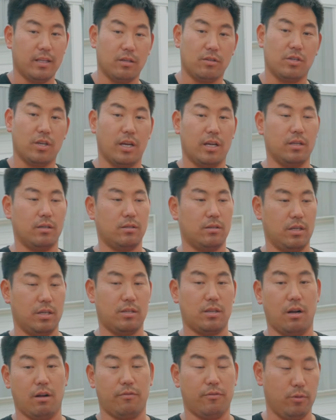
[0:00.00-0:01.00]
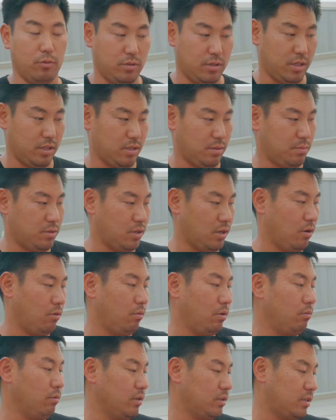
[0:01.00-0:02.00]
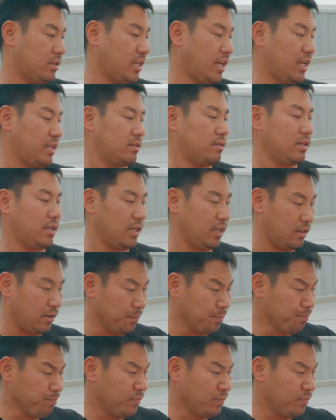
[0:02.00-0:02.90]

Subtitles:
to change the entire fuel system. So we went to Tank Sync.